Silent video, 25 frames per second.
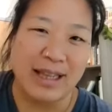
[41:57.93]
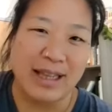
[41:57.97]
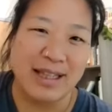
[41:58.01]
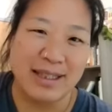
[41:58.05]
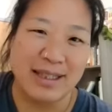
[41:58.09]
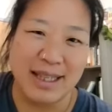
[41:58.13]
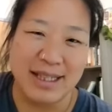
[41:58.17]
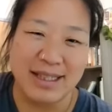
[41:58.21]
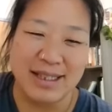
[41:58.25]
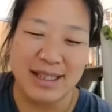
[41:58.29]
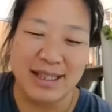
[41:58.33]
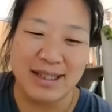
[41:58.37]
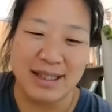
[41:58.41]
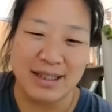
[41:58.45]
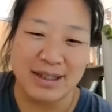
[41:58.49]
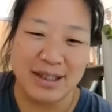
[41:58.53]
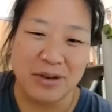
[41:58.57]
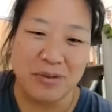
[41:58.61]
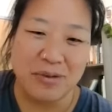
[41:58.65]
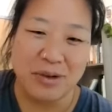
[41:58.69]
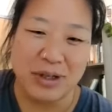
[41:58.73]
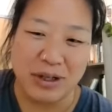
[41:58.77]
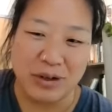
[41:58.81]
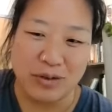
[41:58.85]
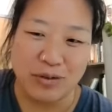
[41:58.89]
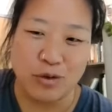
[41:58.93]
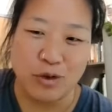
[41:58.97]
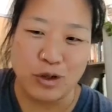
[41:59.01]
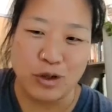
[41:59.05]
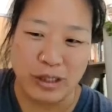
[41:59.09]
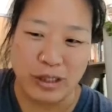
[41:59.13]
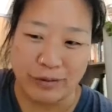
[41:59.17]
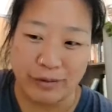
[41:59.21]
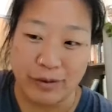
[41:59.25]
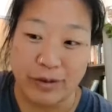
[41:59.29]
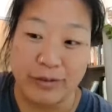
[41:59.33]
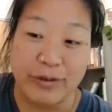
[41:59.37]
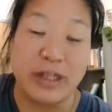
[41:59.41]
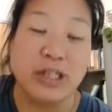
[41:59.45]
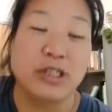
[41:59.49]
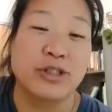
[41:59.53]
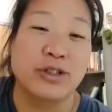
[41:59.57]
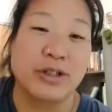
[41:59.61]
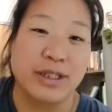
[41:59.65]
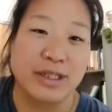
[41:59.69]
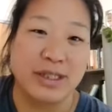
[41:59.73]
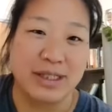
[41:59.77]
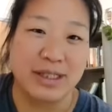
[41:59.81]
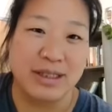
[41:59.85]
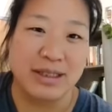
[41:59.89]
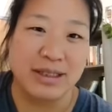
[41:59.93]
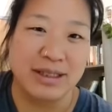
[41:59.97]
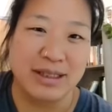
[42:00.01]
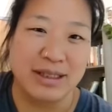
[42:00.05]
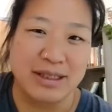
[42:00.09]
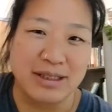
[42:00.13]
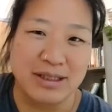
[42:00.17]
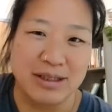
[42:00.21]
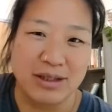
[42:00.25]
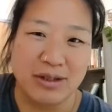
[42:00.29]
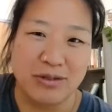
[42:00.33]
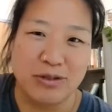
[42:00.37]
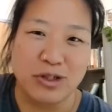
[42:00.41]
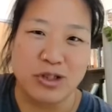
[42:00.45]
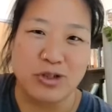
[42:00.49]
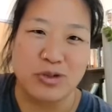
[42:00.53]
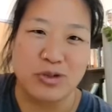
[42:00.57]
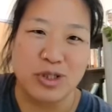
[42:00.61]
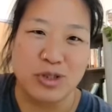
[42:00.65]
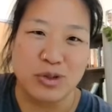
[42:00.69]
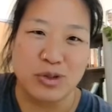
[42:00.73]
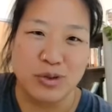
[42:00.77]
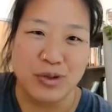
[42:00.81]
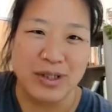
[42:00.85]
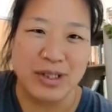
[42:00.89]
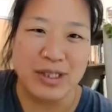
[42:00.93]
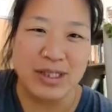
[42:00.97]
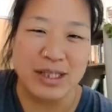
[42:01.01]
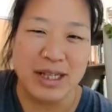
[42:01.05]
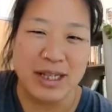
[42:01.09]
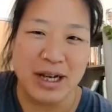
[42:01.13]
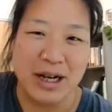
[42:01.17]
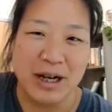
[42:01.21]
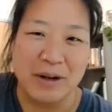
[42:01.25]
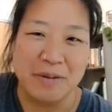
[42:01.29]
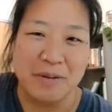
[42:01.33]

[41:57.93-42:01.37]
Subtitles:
I think they said that they were going to enforce it for restaurants and grocery stores.